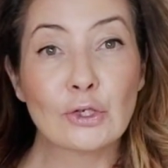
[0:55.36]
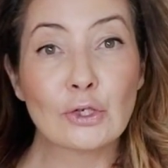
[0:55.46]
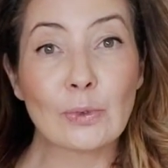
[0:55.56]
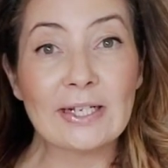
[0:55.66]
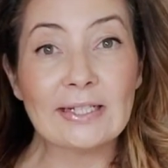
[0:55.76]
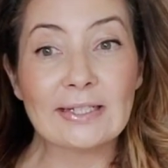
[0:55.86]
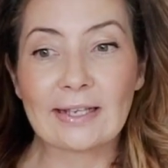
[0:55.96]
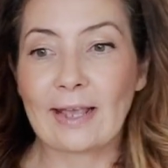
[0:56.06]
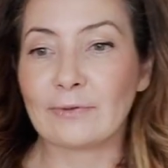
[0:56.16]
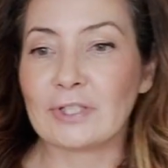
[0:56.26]
twice the
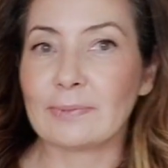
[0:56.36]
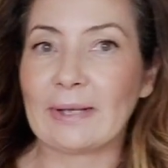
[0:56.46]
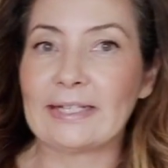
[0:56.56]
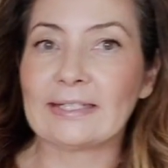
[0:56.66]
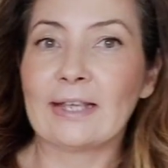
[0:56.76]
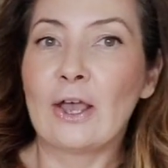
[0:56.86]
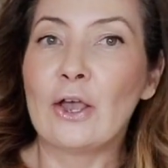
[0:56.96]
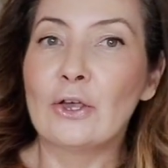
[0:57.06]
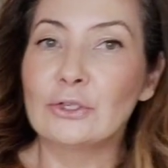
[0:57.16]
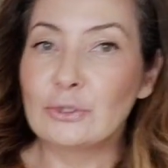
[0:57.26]
counter space.
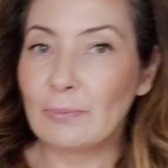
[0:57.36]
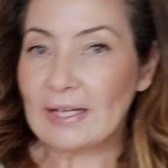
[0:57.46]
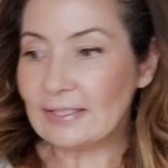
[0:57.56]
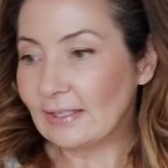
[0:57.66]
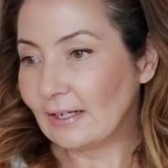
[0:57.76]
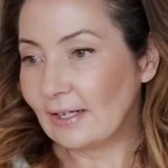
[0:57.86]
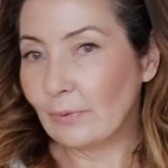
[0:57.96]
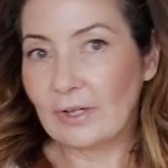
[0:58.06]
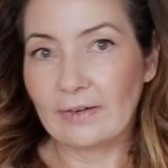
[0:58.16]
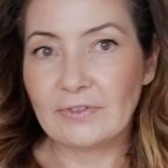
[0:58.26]
So basically
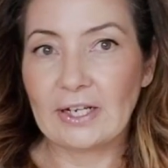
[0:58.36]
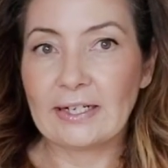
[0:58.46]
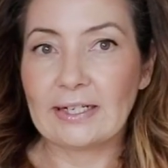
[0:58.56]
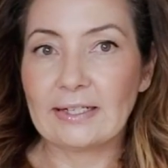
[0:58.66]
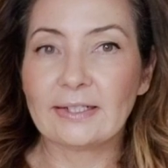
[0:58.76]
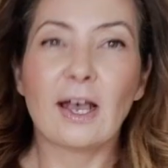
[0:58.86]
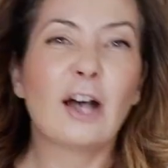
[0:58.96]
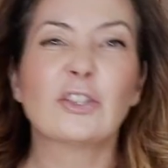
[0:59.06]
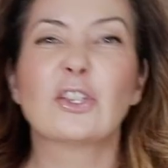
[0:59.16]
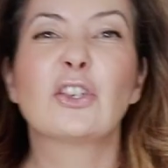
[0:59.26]
what I've done is,
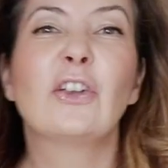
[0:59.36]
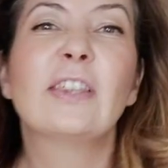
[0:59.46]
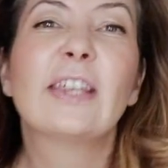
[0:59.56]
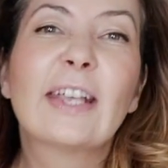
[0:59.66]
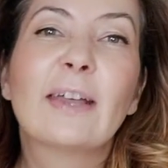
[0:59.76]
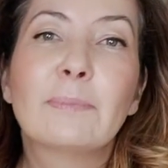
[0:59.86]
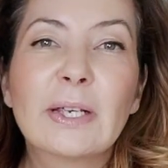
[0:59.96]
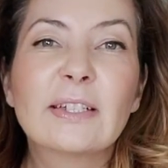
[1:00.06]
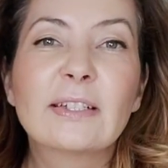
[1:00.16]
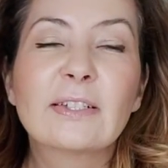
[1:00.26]
I'll just show you that again
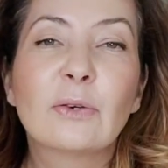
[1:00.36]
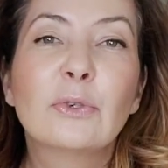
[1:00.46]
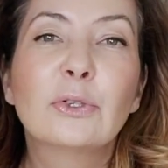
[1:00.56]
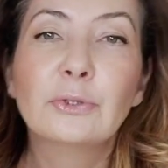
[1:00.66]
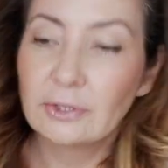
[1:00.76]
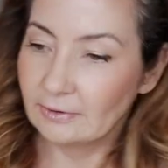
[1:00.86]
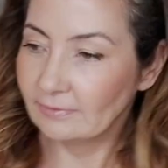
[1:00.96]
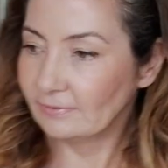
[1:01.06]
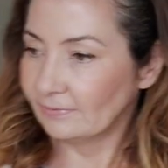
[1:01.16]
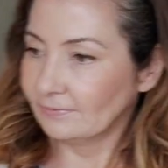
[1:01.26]
because it's so cool.
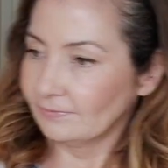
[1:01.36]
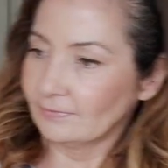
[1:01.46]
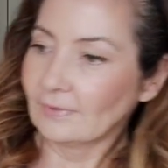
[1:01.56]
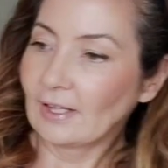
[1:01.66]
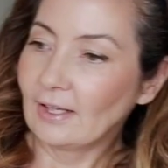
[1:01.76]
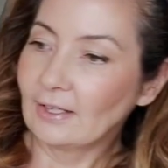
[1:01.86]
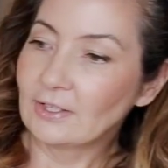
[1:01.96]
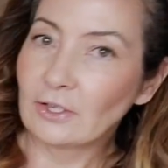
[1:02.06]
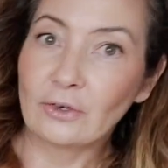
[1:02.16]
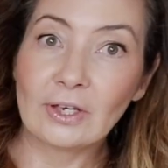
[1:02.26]

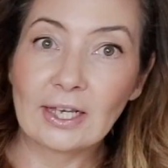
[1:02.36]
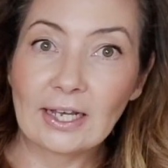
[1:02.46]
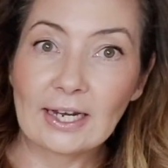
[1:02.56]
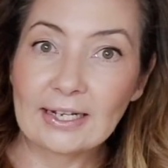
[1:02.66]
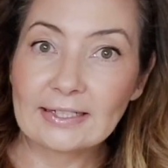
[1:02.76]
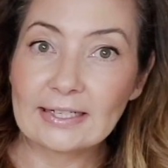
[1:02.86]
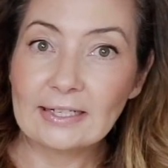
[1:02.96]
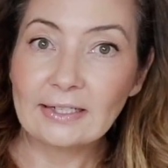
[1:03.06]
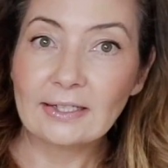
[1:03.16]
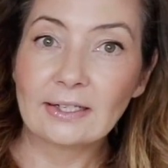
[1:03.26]
So clicks
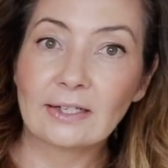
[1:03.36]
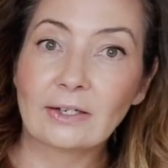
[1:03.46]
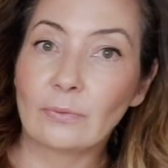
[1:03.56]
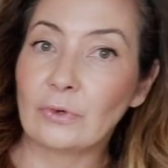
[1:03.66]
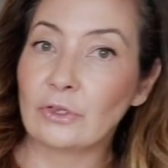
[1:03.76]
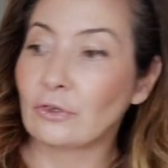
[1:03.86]
in when you're